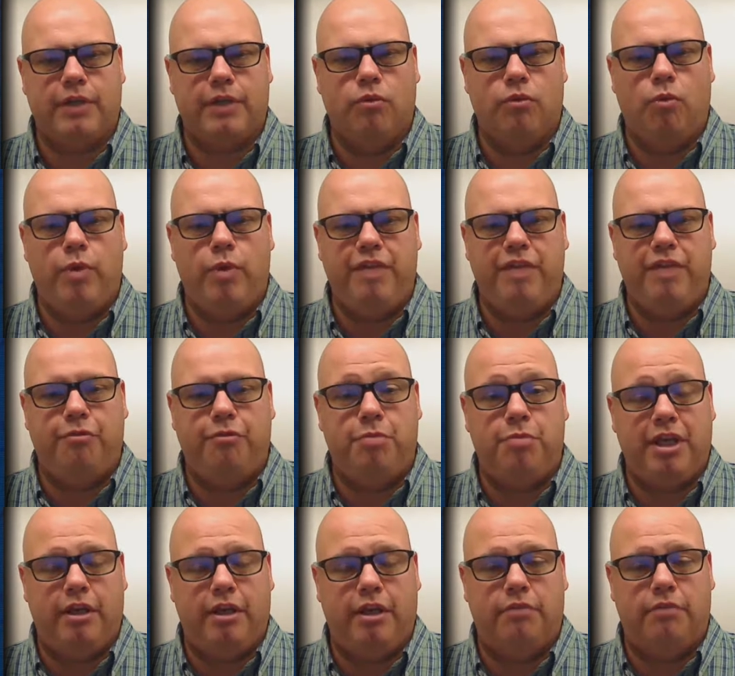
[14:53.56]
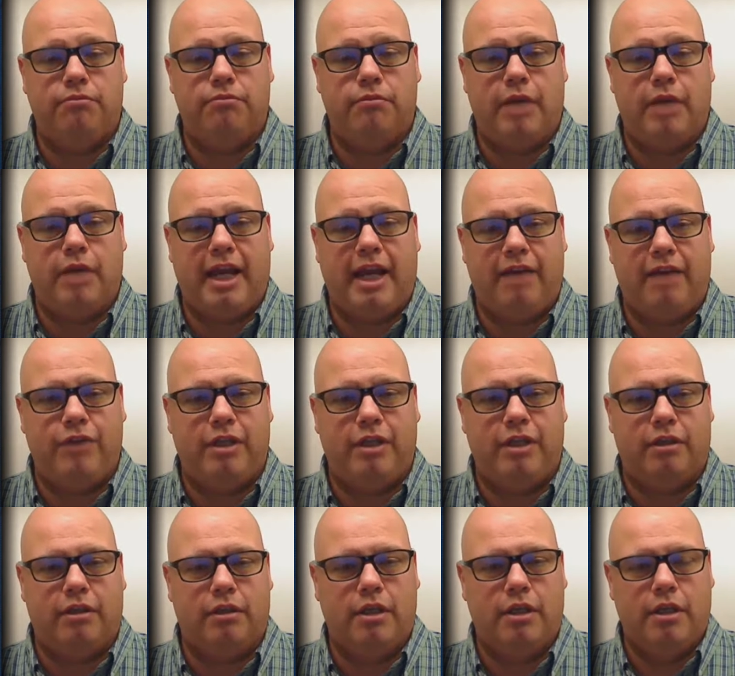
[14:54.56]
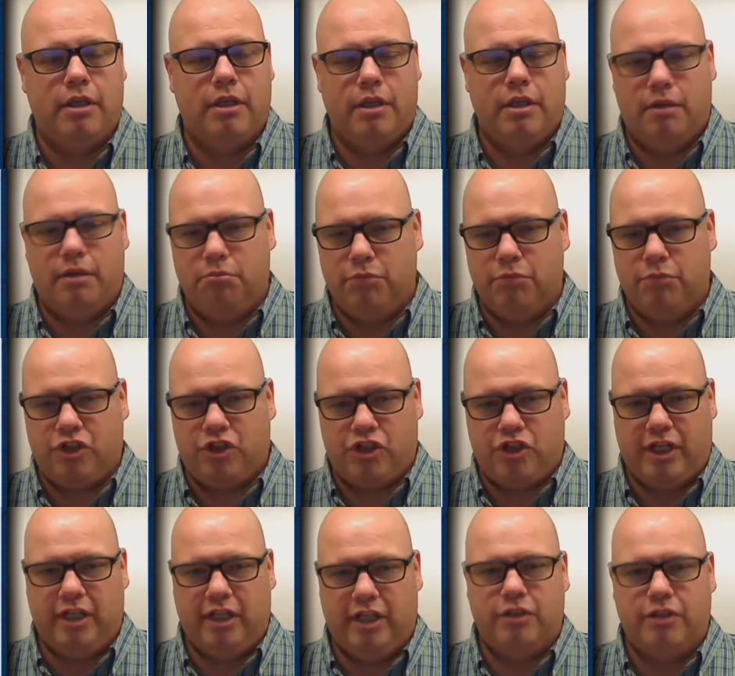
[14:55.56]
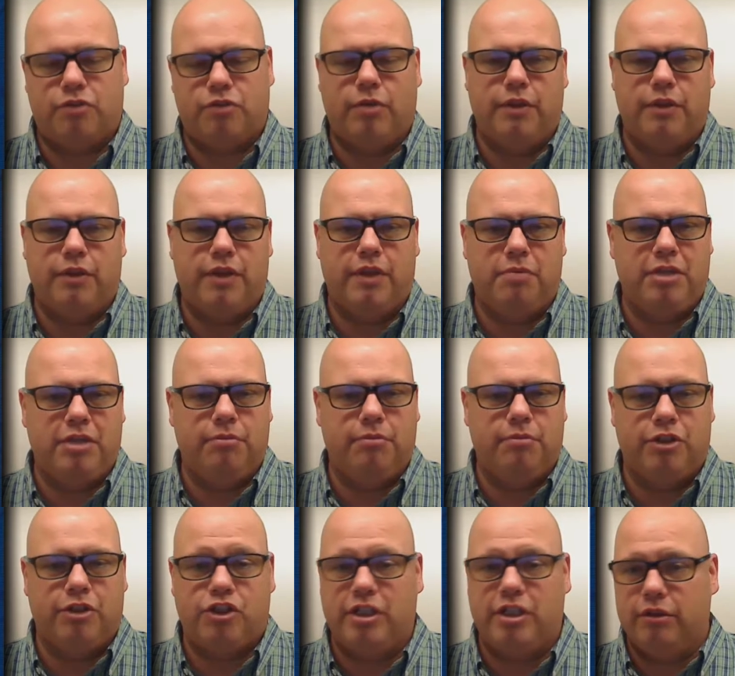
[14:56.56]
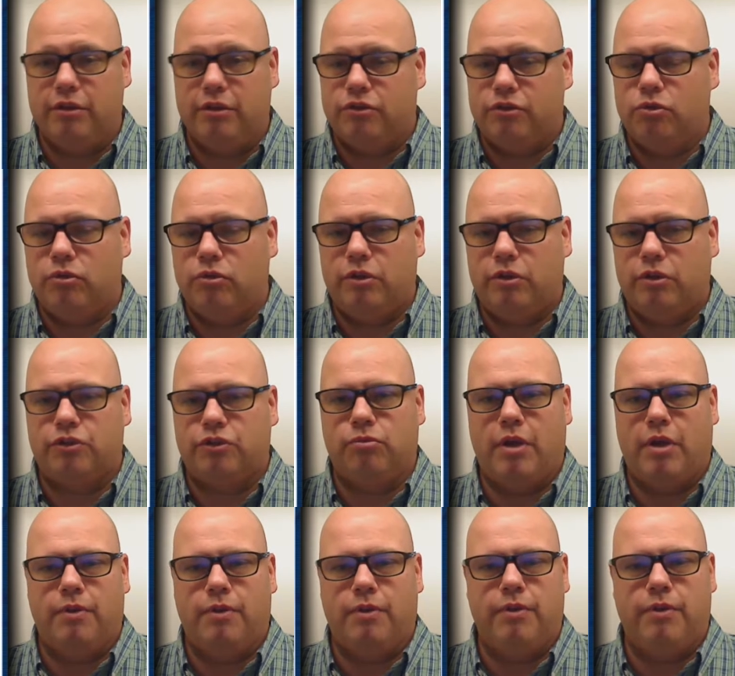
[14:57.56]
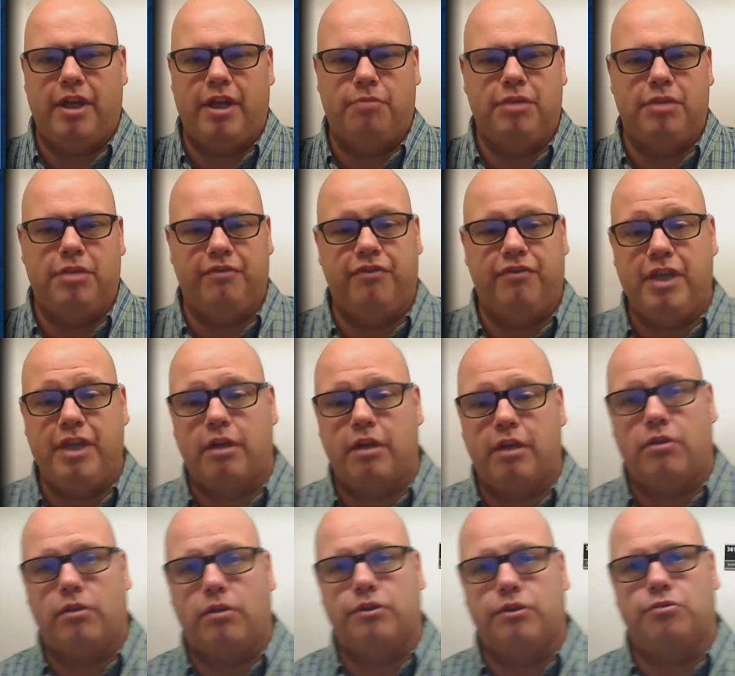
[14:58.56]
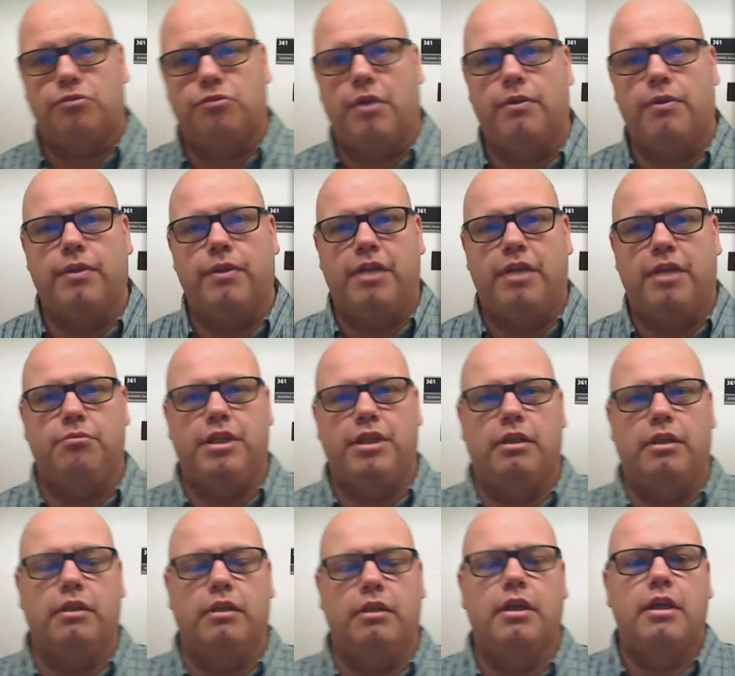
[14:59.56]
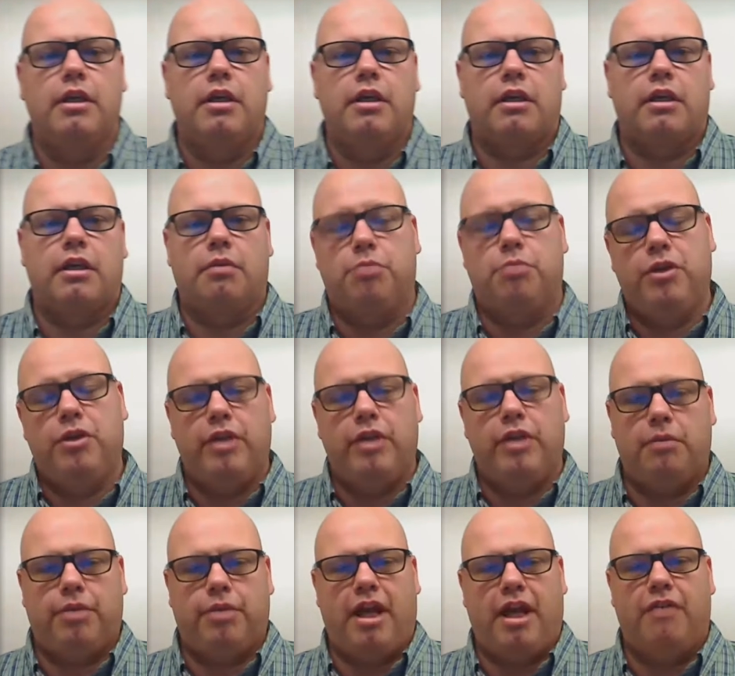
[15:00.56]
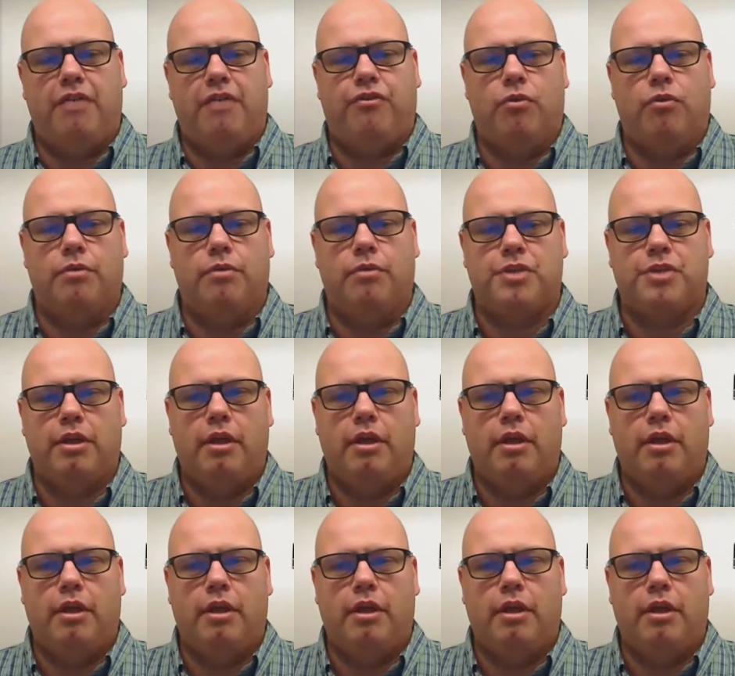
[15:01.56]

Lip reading: we've been having machines, whether they be machine tools, whether they be vehicles, whether they be computing platforms,